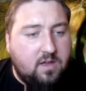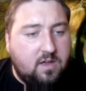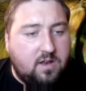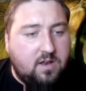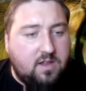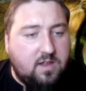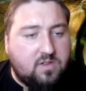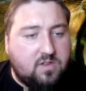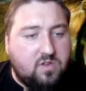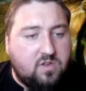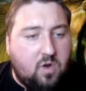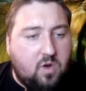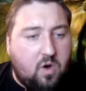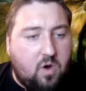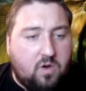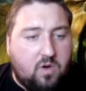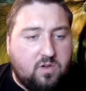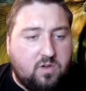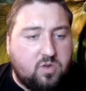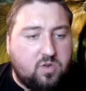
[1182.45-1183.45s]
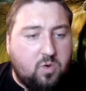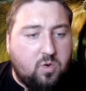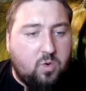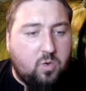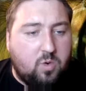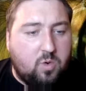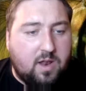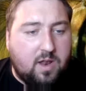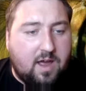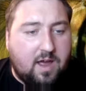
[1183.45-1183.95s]
And it's not at
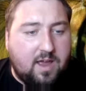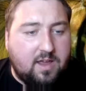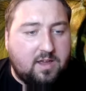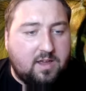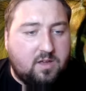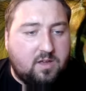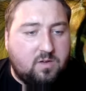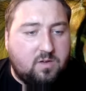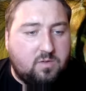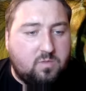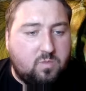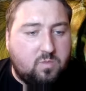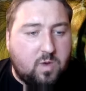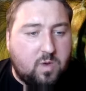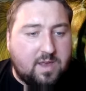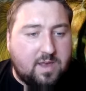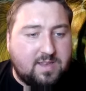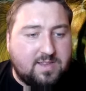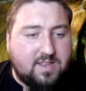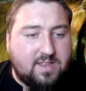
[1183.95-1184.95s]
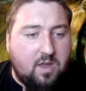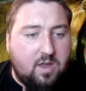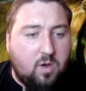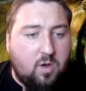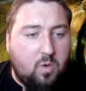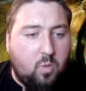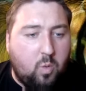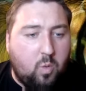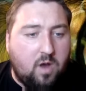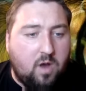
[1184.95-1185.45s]
all like we're
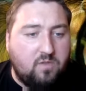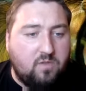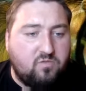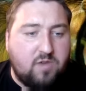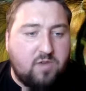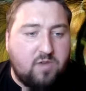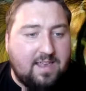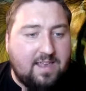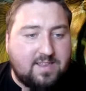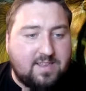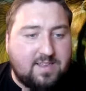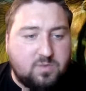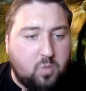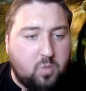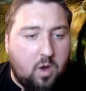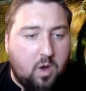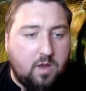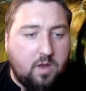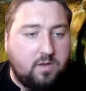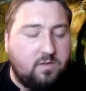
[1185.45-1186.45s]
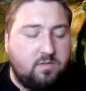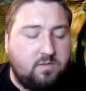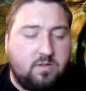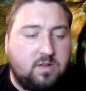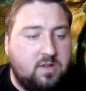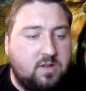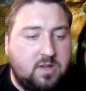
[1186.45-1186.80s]
still one race, one